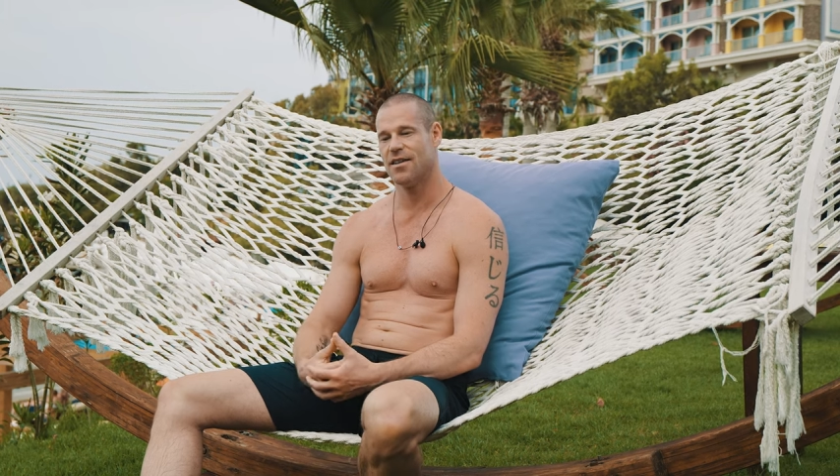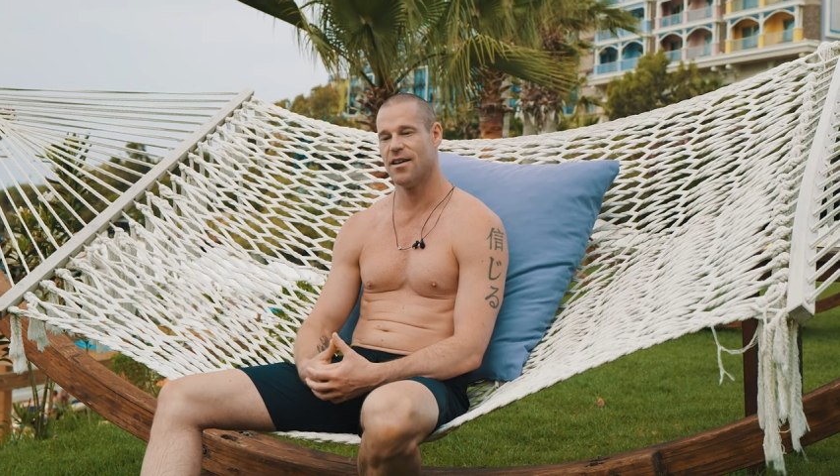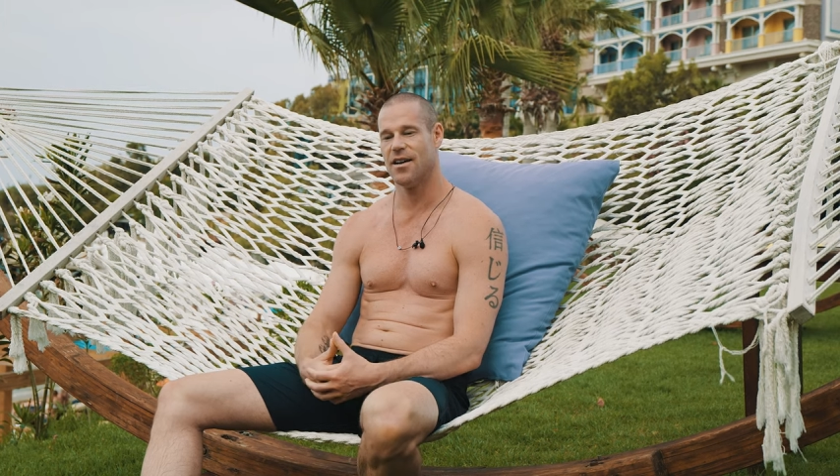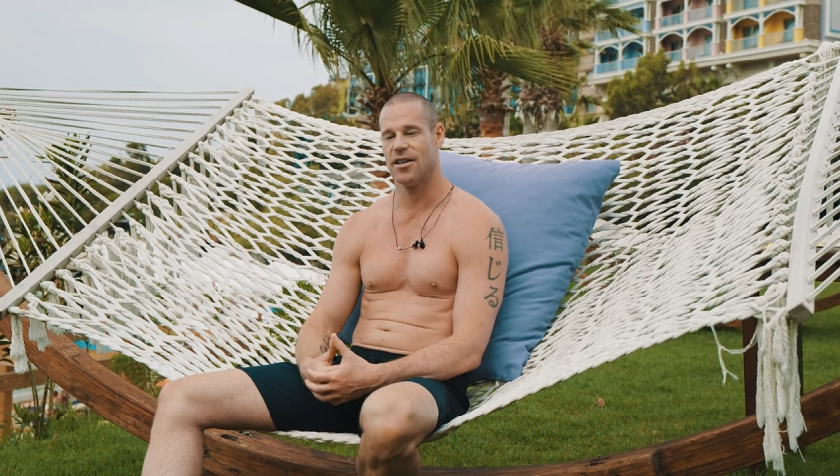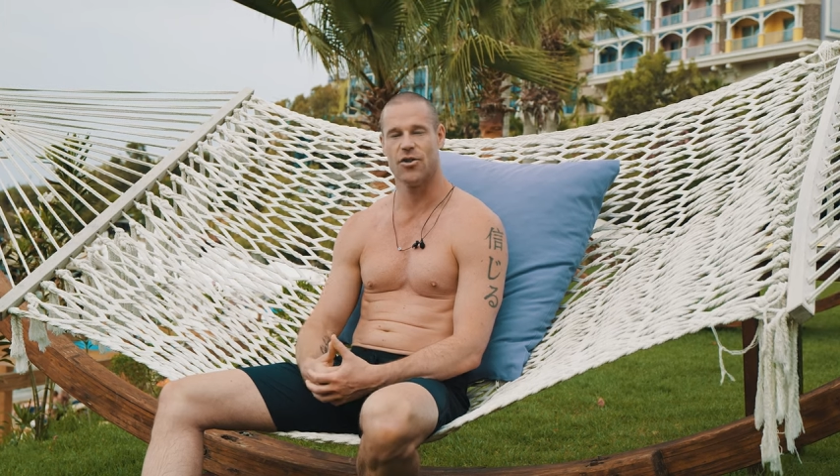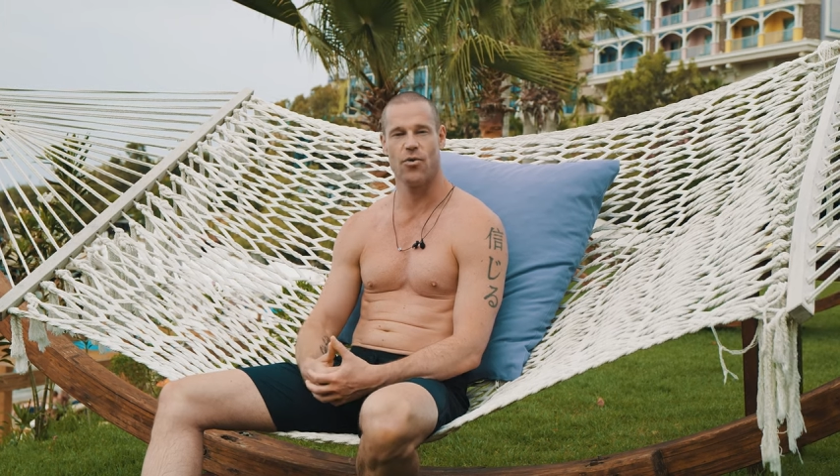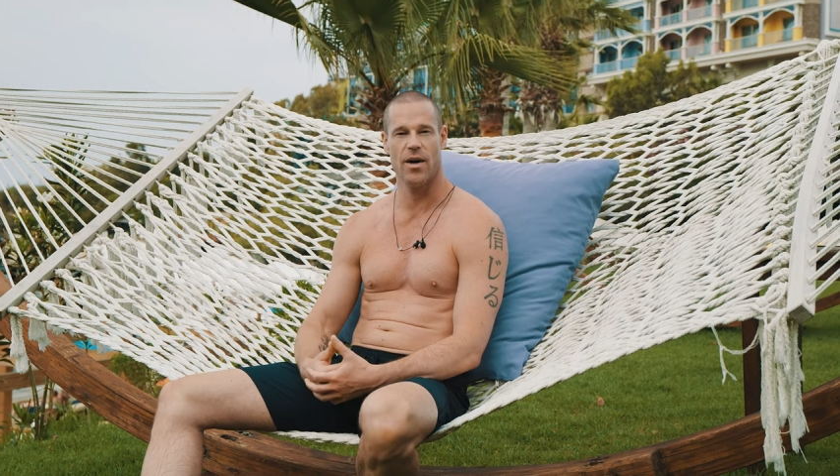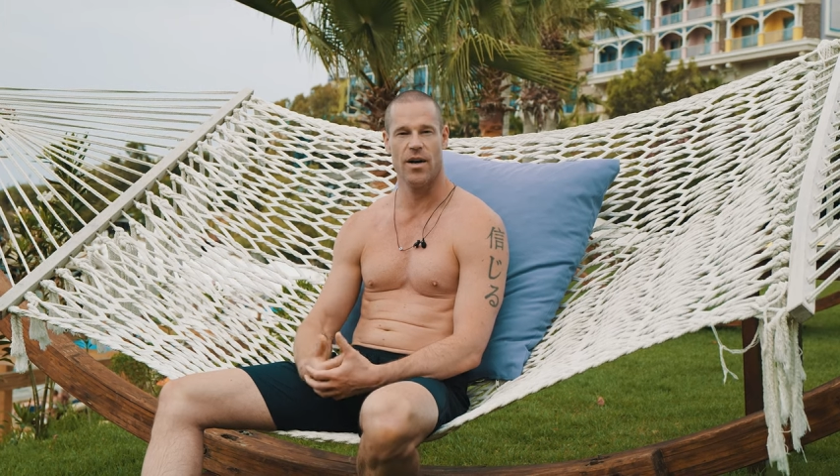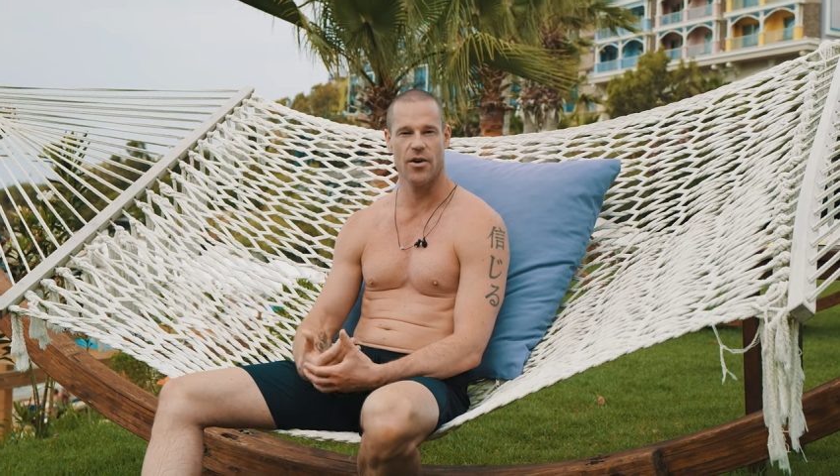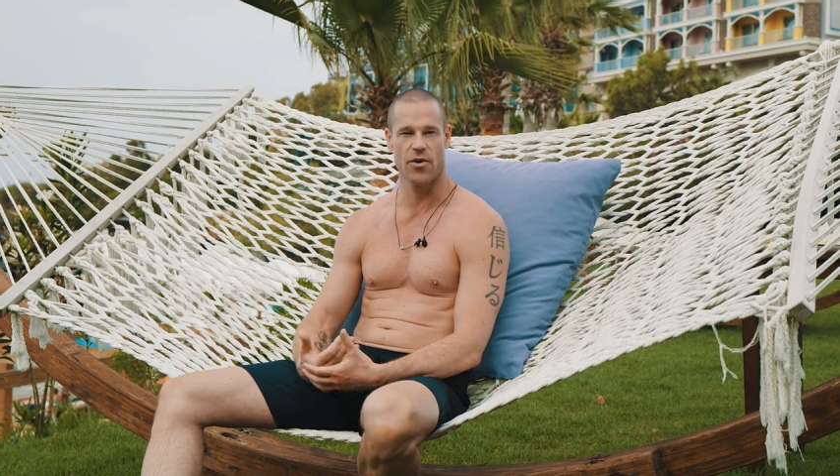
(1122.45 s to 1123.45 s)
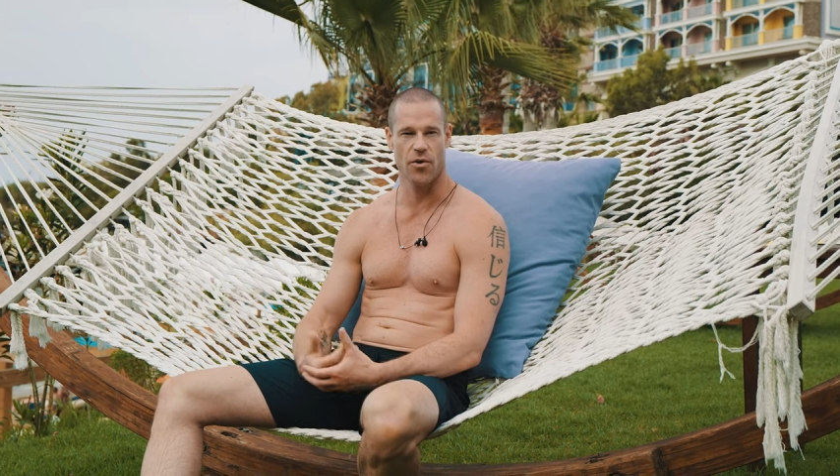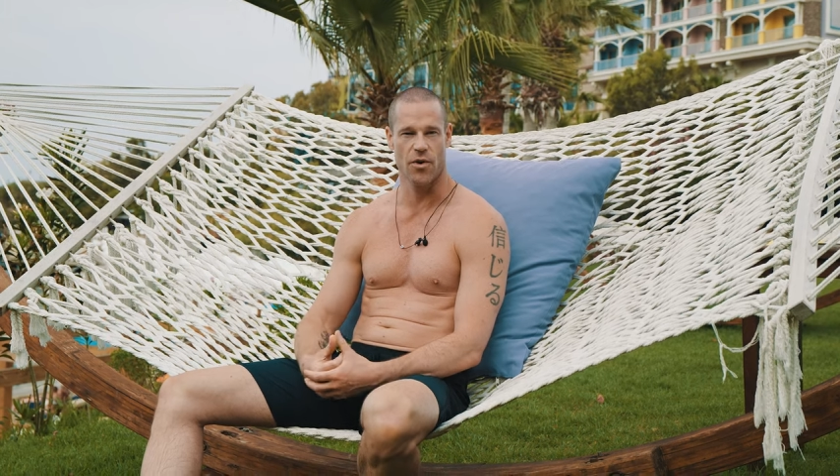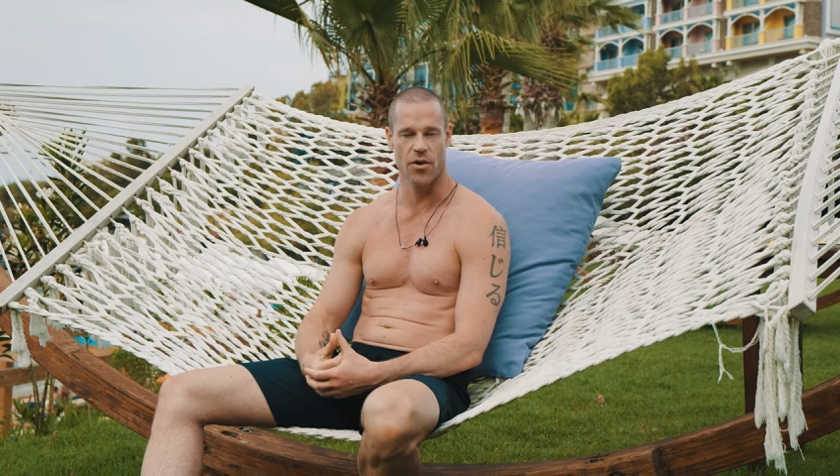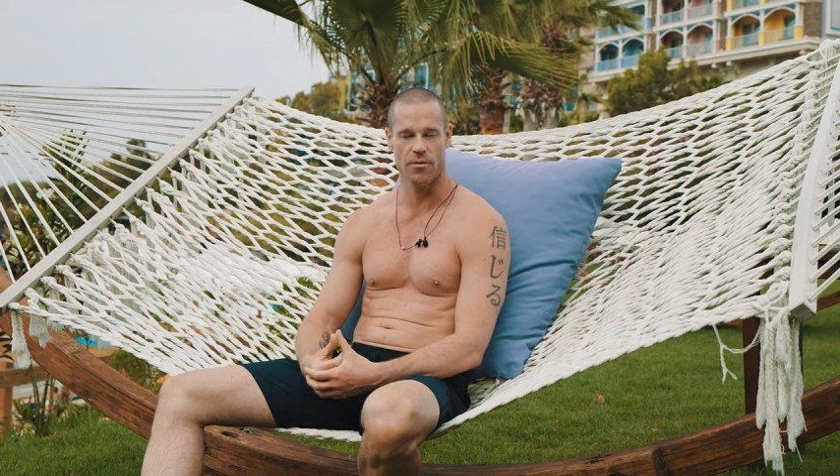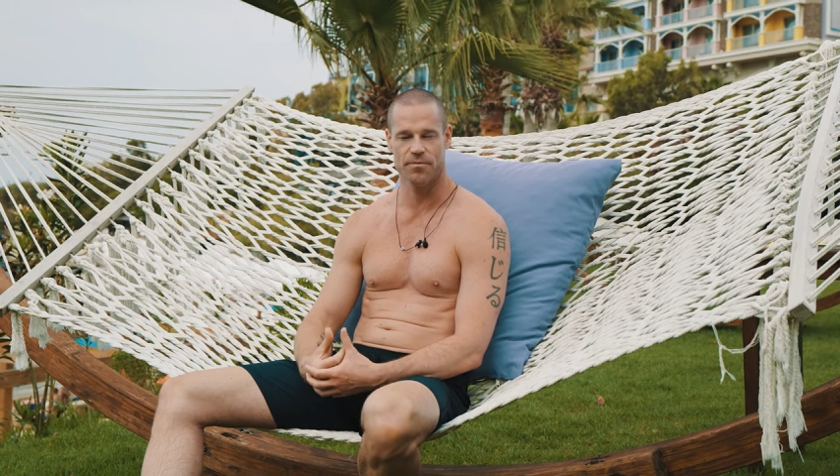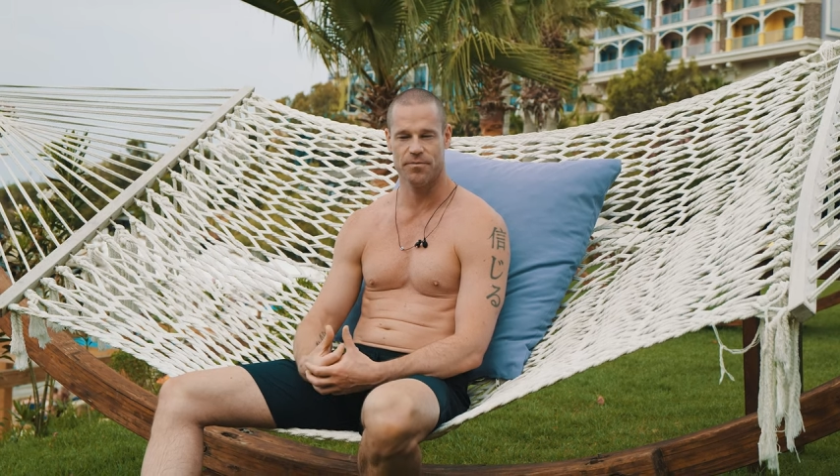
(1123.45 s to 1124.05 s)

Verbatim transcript: $200,